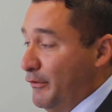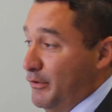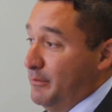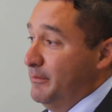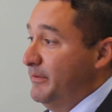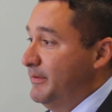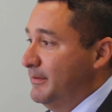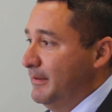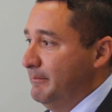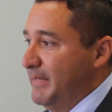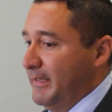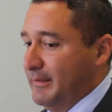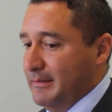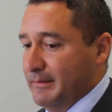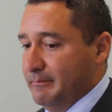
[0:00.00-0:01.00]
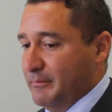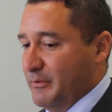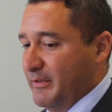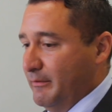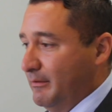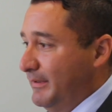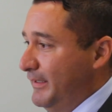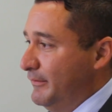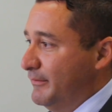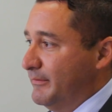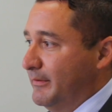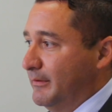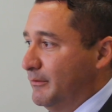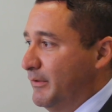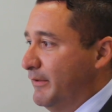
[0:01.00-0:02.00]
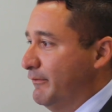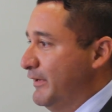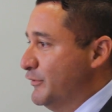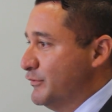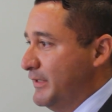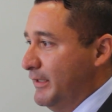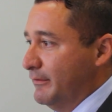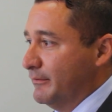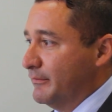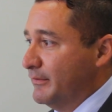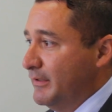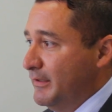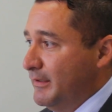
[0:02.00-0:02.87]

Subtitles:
youth and making them greater leaders and greater educators.